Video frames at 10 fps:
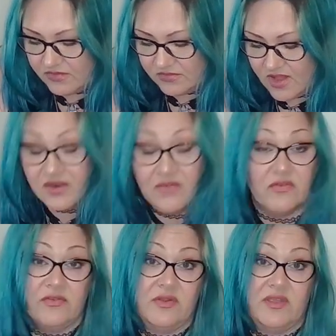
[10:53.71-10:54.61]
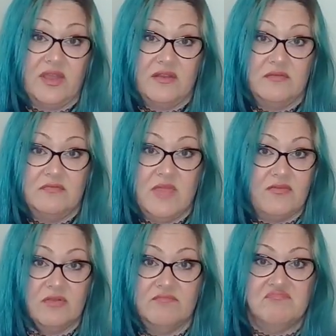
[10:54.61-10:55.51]
I'll never do it again.
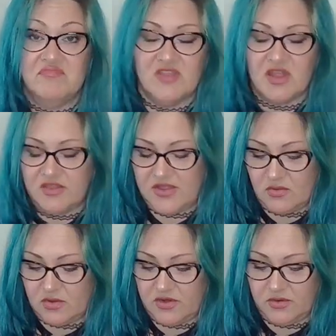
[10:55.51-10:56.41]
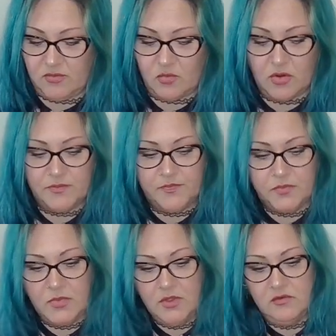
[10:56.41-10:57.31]
Never. It's not a thing I want to do anymore.
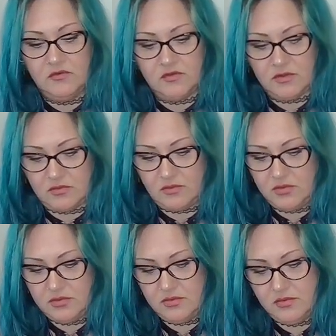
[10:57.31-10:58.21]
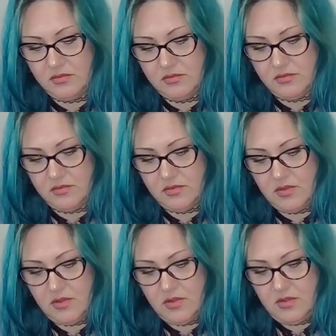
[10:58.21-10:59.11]
So,
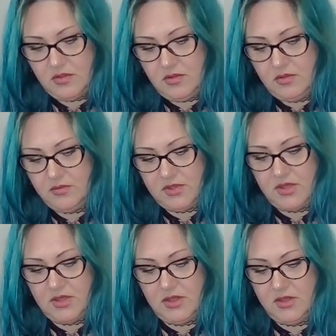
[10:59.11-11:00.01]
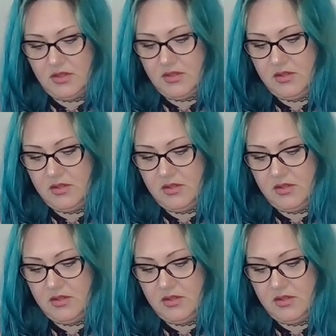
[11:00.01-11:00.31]
okay.